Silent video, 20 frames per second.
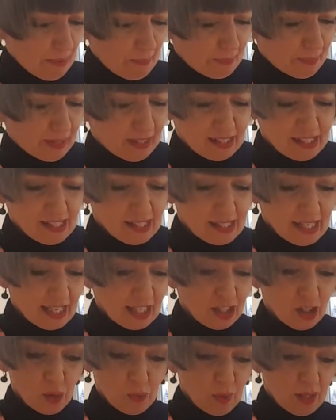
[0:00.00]
Brunswick,
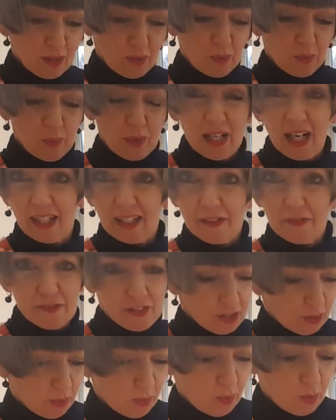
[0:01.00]
but, you know, when I
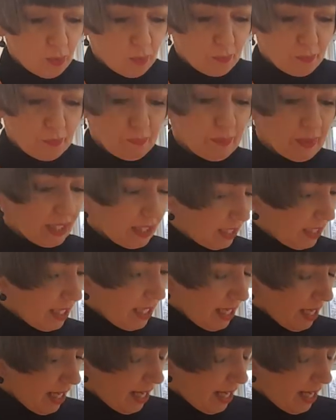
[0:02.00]
lived at home, but